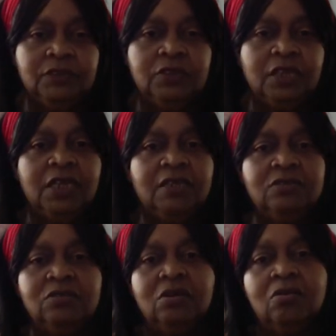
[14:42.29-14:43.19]
things, you
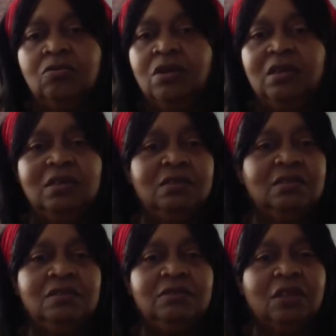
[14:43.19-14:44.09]
know, any little
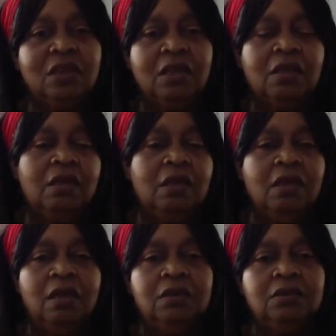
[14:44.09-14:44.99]
thing.
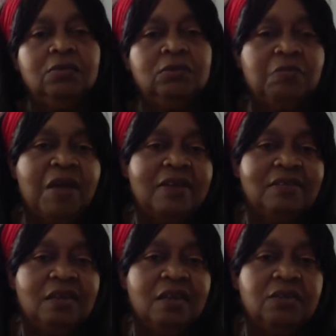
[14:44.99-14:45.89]
And she was
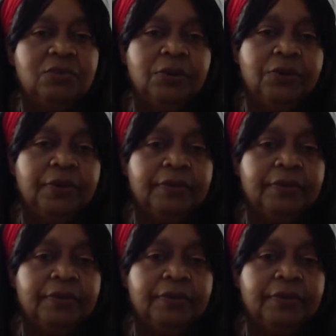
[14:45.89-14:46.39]
backstage working.